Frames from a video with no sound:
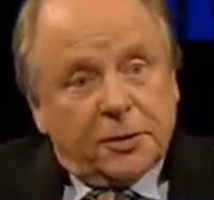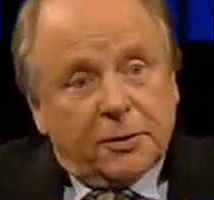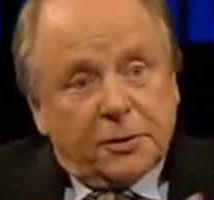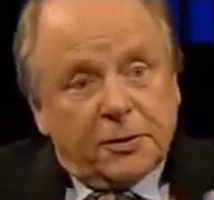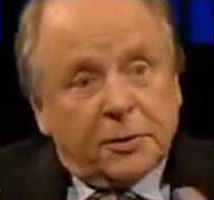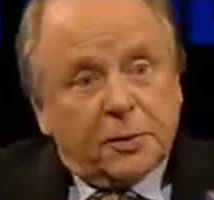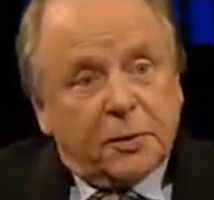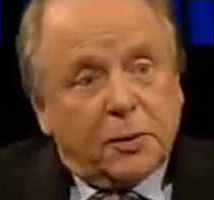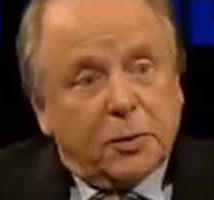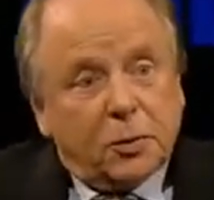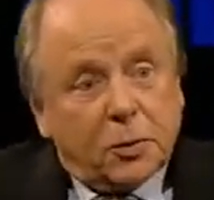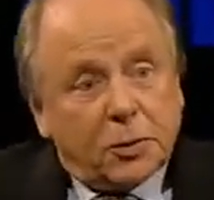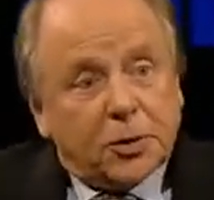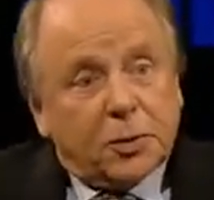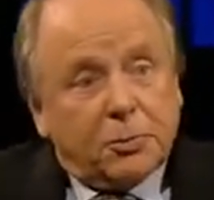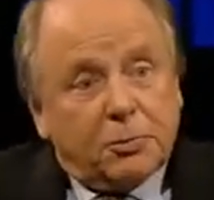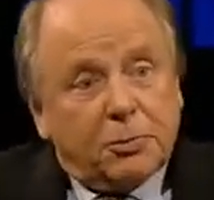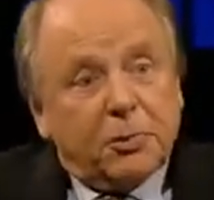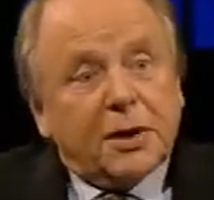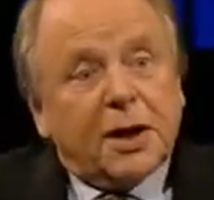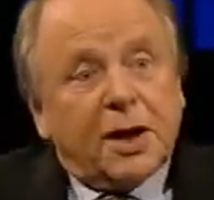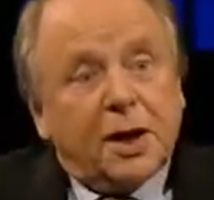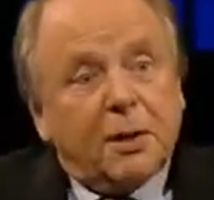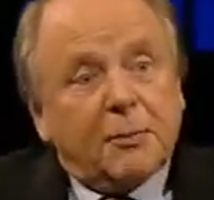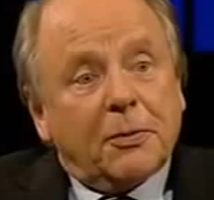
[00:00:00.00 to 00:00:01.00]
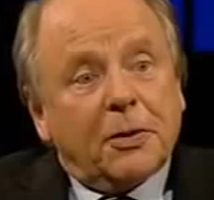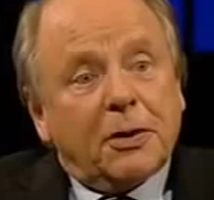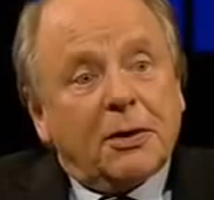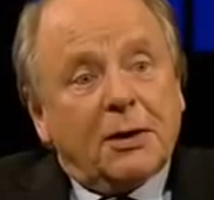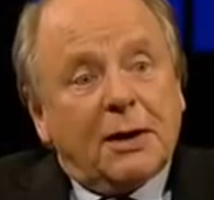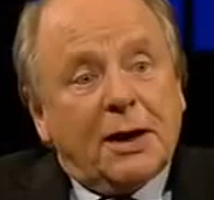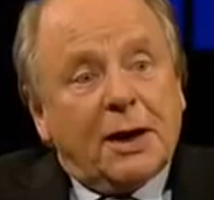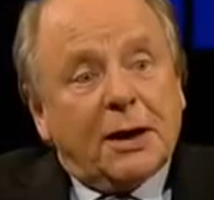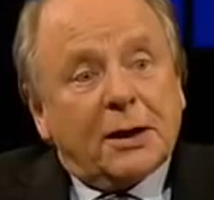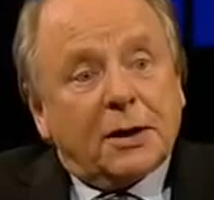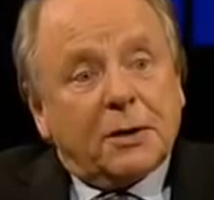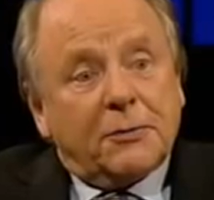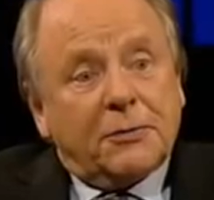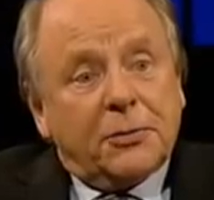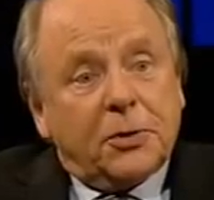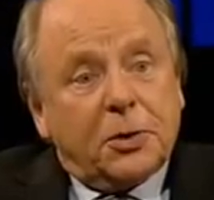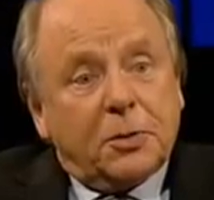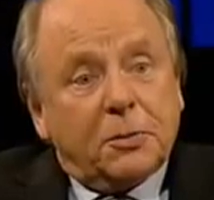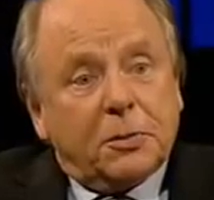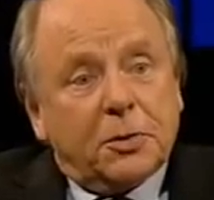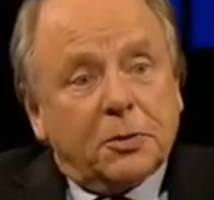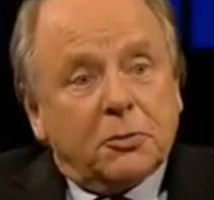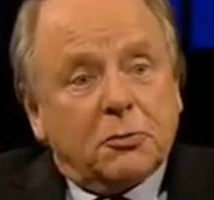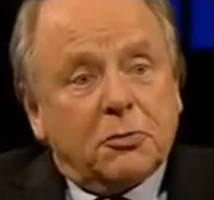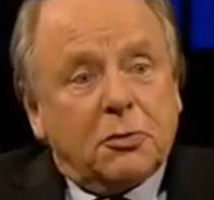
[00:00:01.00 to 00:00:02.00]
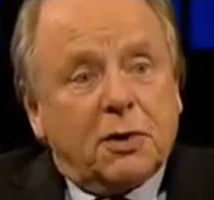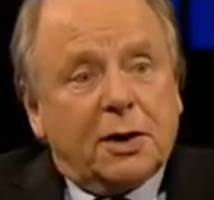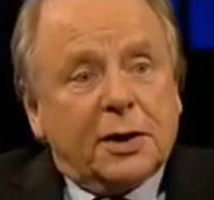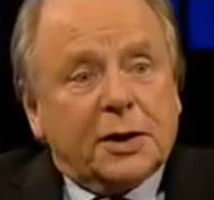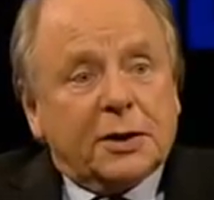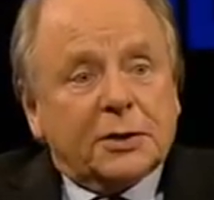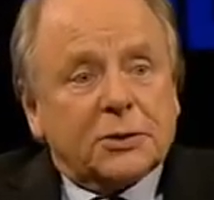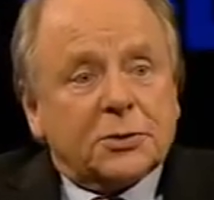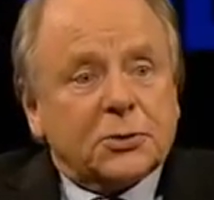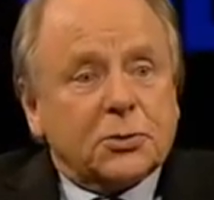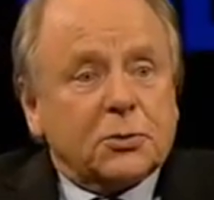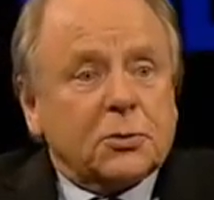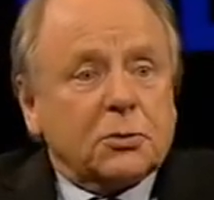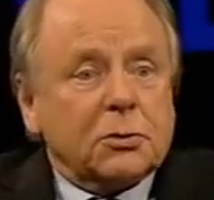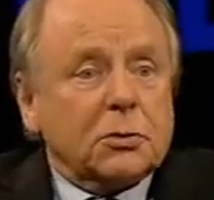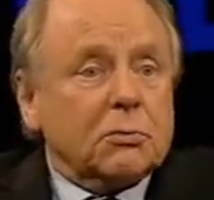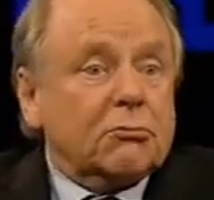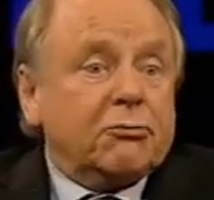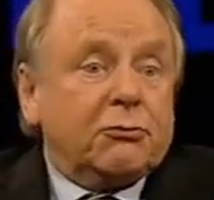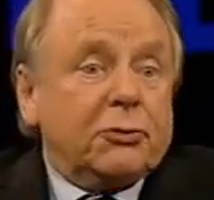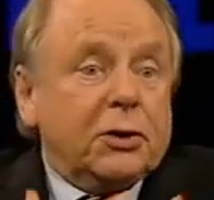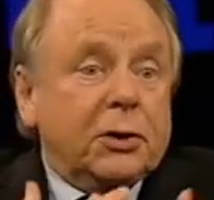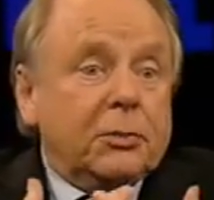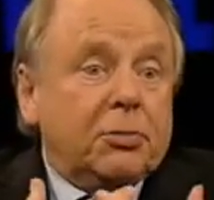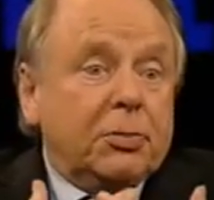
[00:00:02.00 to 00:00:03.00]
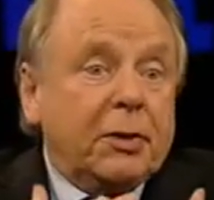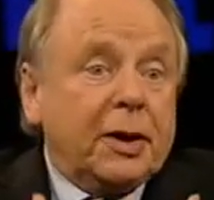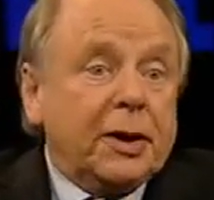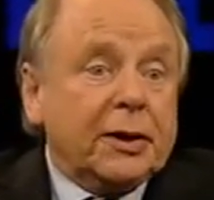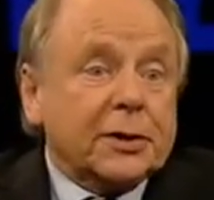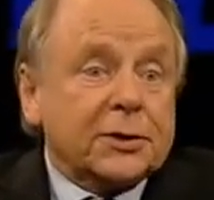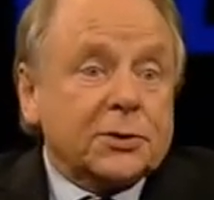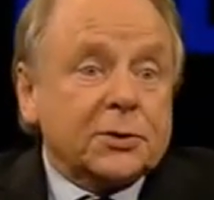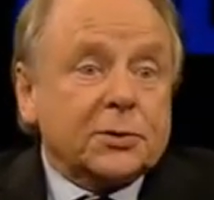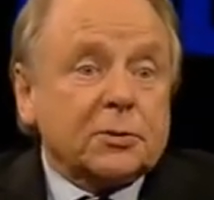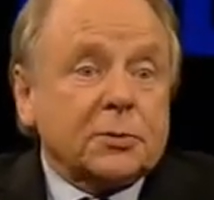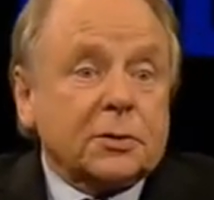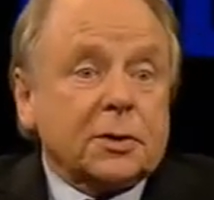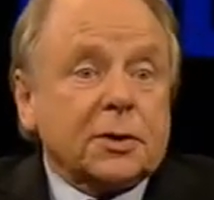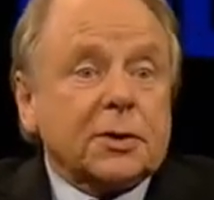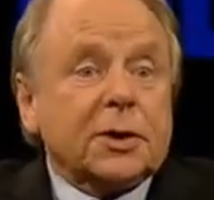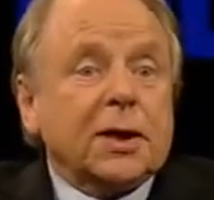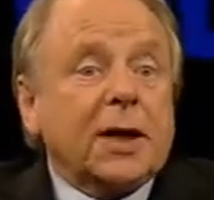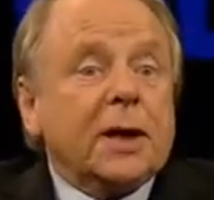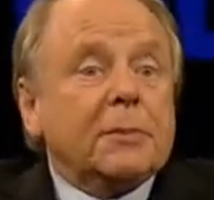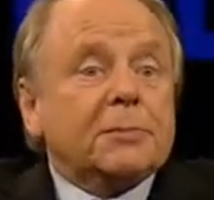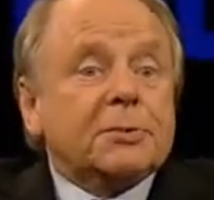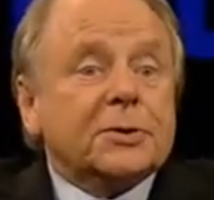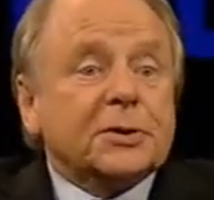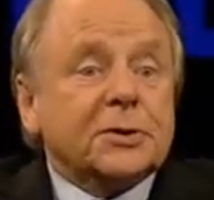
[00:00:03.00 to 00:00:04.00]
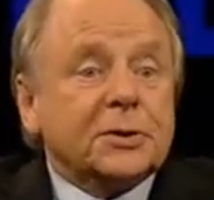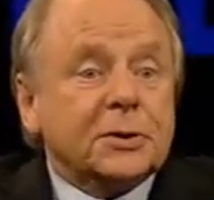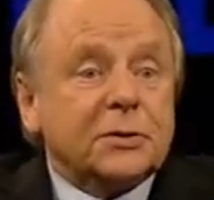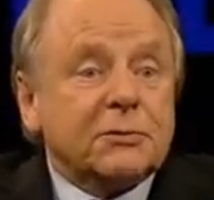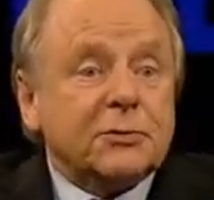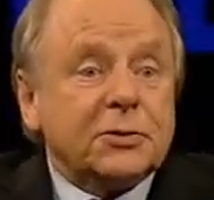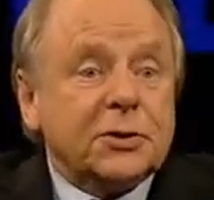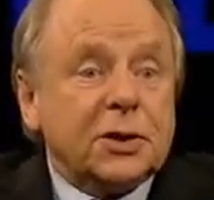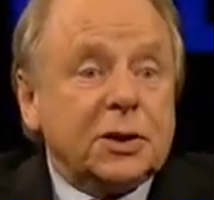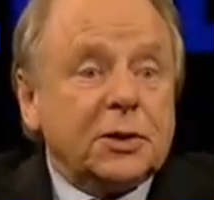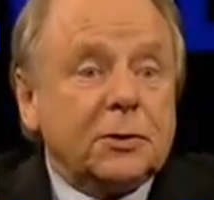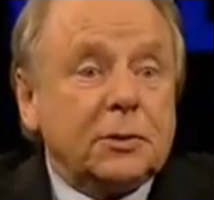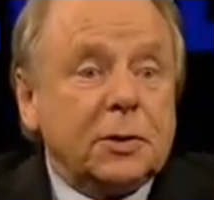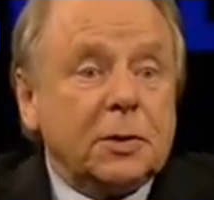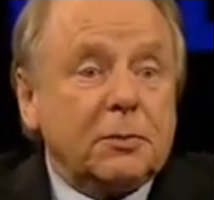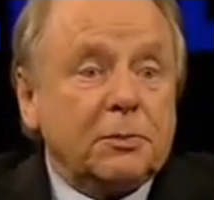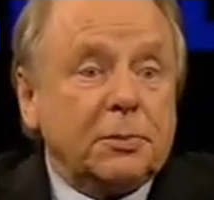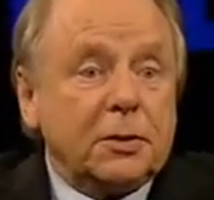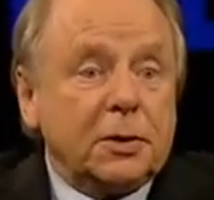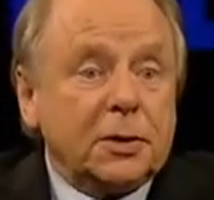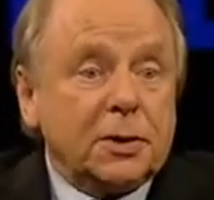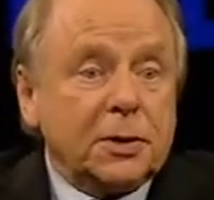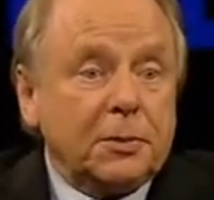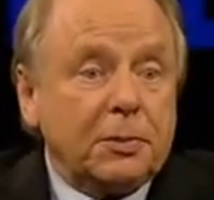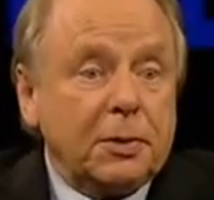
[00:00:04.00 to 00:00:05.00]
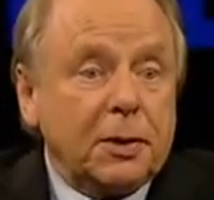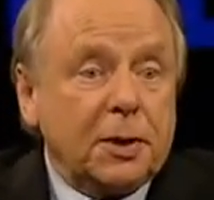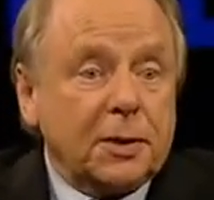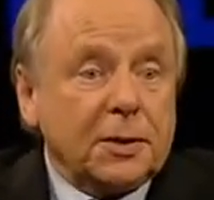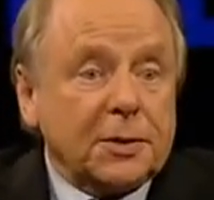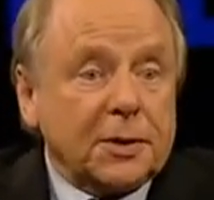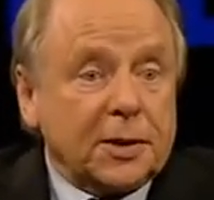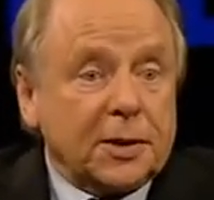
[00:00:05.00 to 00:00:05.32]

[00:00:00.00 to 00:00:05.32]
You don't want to bring up the lack of human rights or a free press or the absence of genuine party